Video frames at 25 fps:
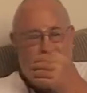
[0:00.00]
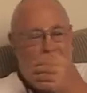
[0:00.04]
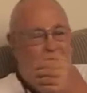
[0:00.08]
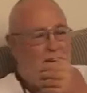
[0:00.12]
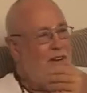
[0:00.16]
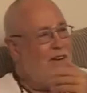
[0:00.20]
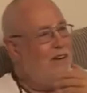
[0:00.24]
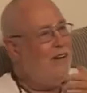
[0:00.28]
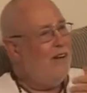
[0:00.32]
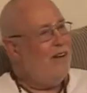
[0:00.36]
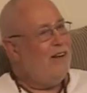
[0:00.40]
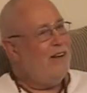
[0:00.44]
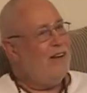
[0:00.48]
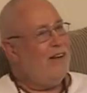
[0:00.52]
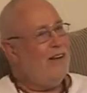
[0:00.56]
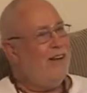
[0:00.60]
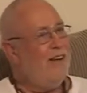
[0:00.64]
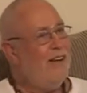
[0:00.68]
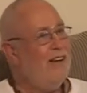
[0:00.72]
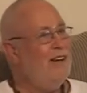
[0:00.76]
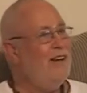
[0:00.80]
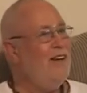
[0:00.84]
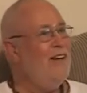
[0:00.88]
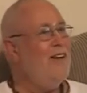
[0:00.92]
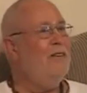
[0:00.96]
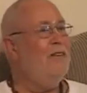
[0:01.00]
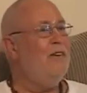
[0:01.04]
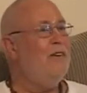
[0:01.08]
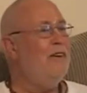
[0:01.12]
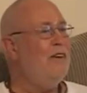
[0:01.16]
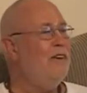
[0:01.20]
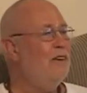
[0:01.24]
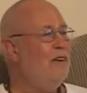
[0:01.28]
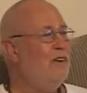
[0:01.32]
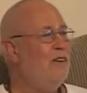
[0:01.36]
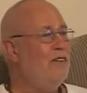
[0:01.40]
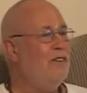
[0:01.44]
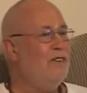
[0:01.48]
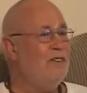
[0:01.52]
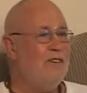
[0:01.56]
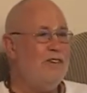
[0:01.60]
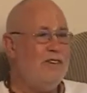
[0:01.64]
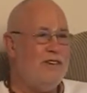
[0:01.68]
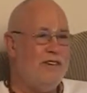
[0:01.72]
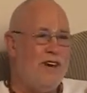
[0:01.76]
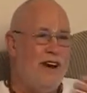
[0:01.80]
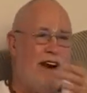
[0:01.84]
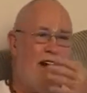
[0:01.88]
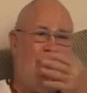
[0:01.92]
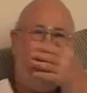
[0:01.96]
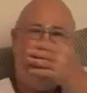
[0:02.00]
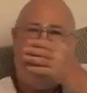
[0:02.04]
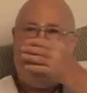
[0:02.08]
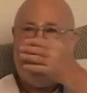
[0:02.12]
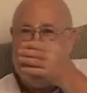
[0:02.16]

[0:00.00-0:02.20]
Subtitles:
You know, in India when girls are shy,